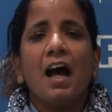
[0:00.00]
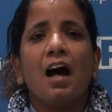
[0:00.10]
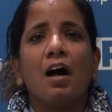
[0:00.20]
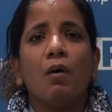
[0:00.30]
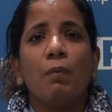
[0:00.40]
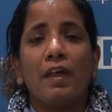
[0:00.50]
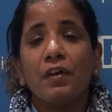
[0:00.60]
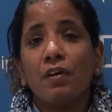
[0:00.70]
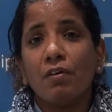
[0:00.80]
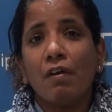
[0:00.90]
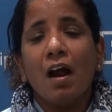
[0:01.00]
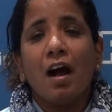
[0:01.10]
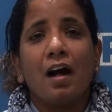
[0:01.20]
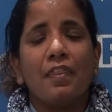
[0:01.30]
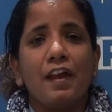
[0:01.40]
Weather
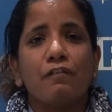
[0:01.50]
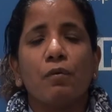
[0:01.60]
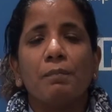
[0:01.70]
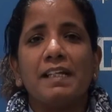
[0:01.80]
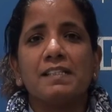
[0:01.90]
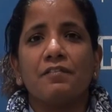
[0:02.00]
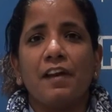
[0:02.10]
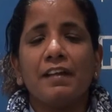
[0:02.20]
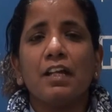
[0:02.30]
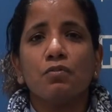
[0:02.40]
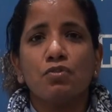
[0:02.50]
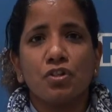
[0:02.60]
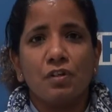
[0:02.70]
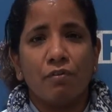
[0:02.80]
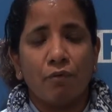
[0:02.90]
therefore plays a very
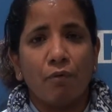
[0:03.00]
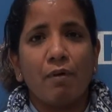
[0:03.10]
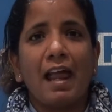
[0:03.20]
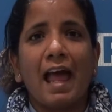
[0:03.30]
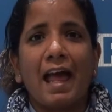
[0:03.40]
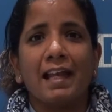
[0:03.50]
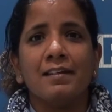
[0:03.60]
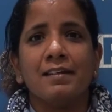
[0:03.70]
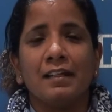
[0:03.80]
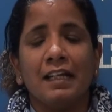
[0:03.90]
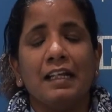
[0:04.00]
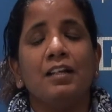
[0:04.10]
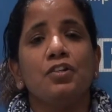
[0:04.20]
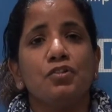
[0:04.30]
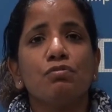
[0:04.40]
crucial role, and
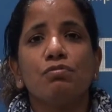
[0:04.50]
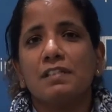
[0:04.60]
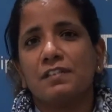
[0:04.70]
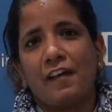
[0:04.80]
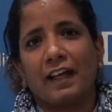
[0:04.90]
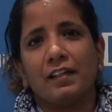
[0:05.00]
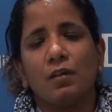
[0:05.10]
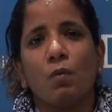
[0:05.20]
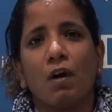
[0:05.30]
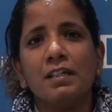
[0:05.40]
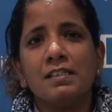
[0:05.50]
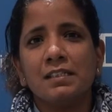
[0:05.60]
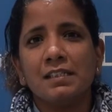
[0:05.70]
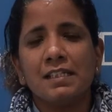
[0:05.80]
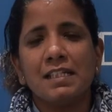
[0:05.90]
due to this factor,
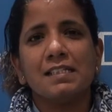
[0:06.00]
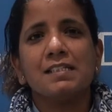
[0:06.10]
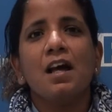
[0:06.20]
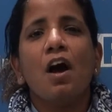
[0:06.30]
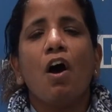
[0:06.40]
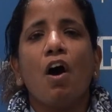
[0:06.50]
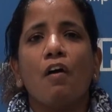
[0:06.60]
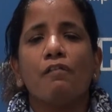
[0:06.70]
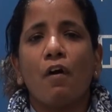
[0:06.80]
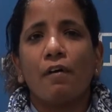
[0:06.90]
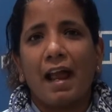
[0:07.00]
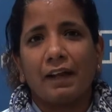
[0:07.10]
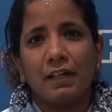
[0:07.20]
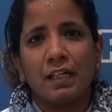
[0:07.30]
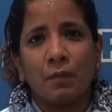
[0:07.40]
volatilities for
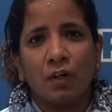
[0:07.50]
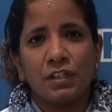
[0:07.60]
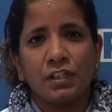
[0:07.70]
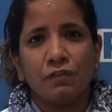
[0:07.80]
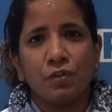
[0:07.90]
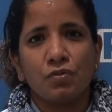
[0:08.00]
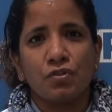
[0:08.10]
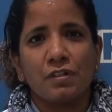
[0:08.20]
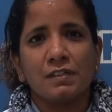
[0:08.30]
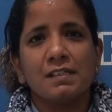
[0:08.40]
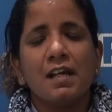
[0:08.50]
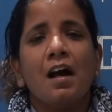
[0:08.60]
agri-commodity futures